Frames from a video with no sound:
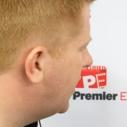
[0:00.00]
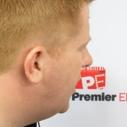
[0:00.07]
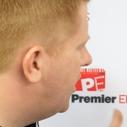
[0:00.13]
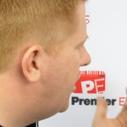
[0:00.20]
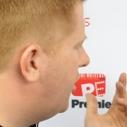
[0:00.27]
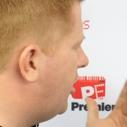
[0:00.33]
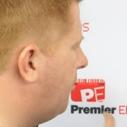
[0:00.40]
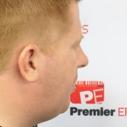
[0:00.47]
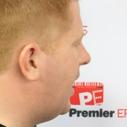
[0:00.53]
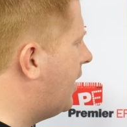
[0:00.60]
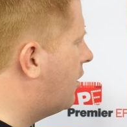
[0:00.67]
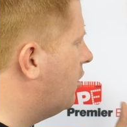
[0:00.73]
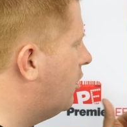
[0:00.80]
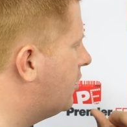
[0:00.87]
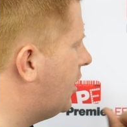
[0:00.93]
You can do a
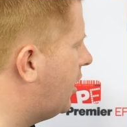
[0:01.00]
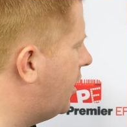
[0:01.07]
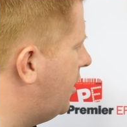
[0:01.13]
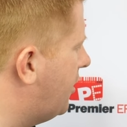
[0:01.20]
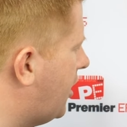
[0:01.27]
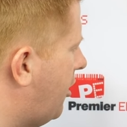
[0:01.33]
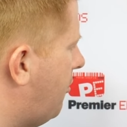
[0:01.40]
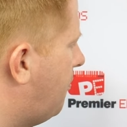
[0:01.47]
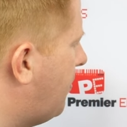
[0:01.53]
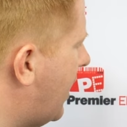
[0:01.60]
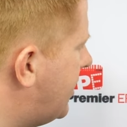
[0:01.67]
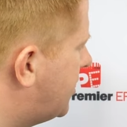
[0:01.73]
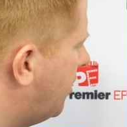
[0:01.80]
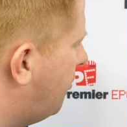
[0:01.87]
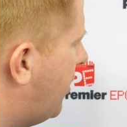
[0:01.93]
blank order, you can do
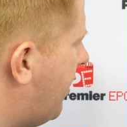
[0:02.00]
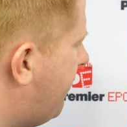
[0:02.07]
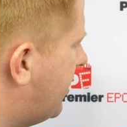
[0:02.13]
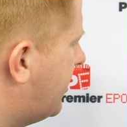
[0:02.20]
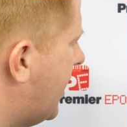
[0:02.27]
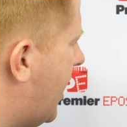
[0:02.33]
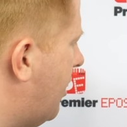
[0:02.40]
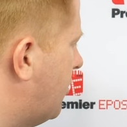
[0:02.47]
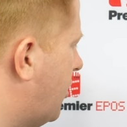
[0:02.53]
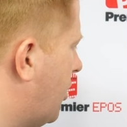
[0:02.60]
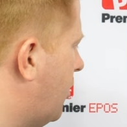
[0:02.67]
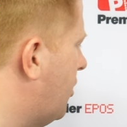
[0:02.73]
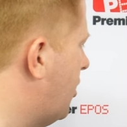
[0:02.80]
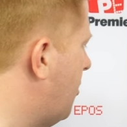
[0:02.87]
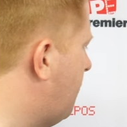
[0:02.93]
based on previous sales,
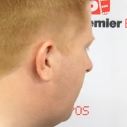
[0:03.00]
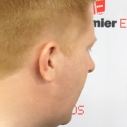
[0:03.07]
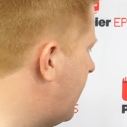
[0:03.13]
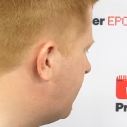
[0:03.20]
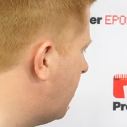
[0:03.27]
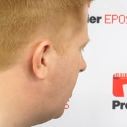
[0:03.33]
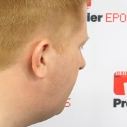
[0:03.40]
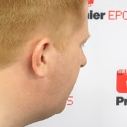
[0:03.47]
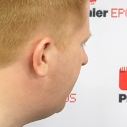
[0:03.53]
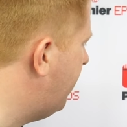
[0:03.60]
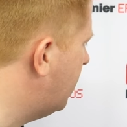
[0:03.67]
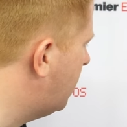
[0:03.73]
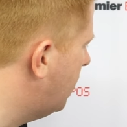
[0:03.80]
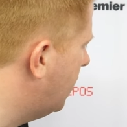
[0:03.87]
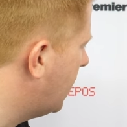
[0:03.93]
you could do based on a
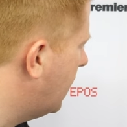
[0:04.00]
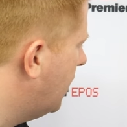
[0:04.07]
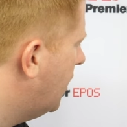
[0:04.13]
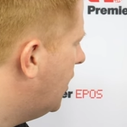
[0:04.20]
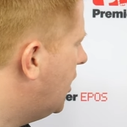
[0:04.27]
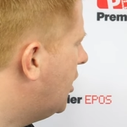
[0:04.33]
previous order.